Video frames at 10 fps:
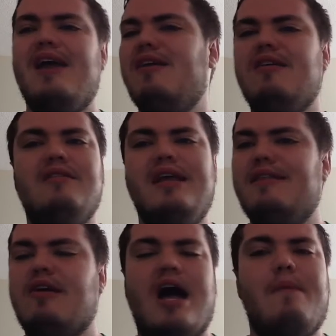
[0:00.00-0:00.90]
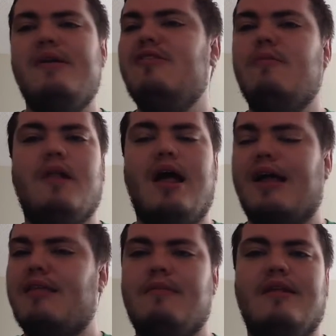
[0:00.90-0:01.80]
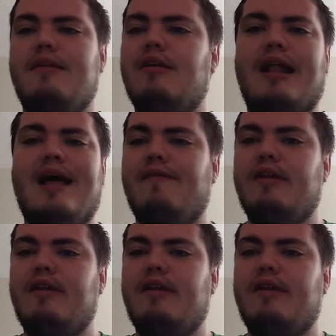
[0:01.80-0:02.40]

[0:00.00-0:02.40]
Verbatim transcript: you delete the comment, you block them, you laugh,